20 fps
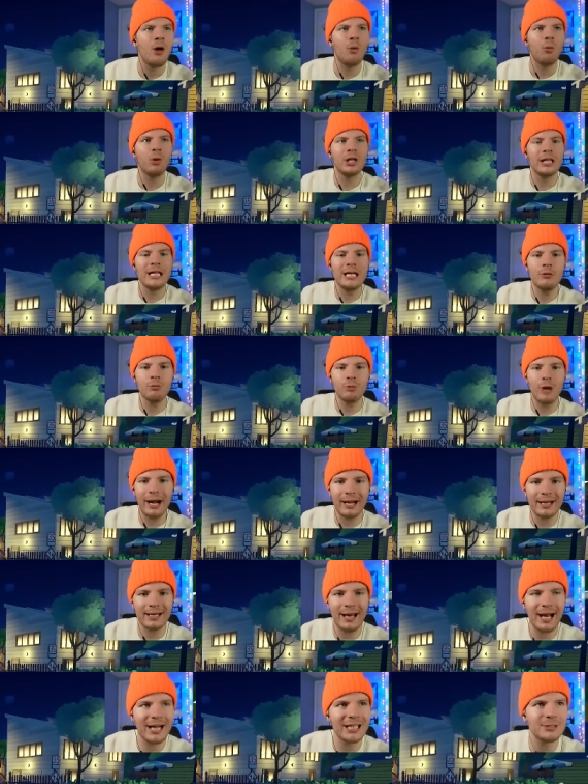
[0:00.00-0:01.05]
Will he
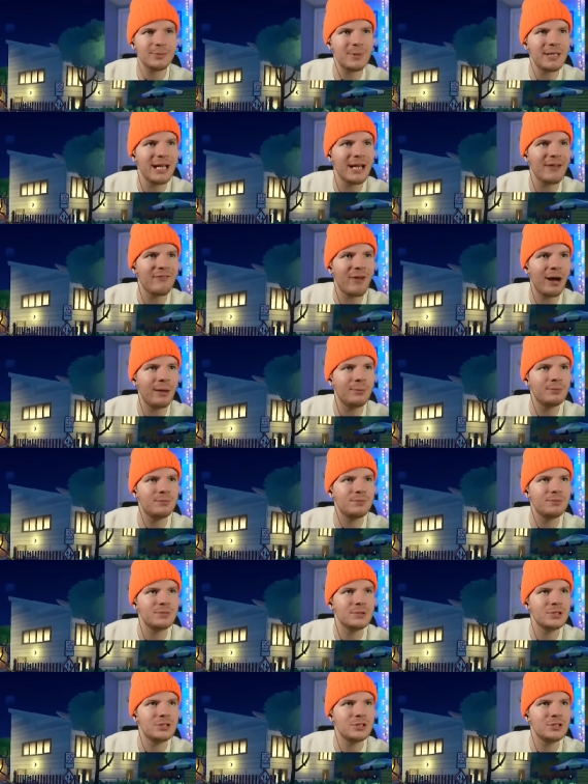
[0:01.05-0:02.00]
recognize me if I'm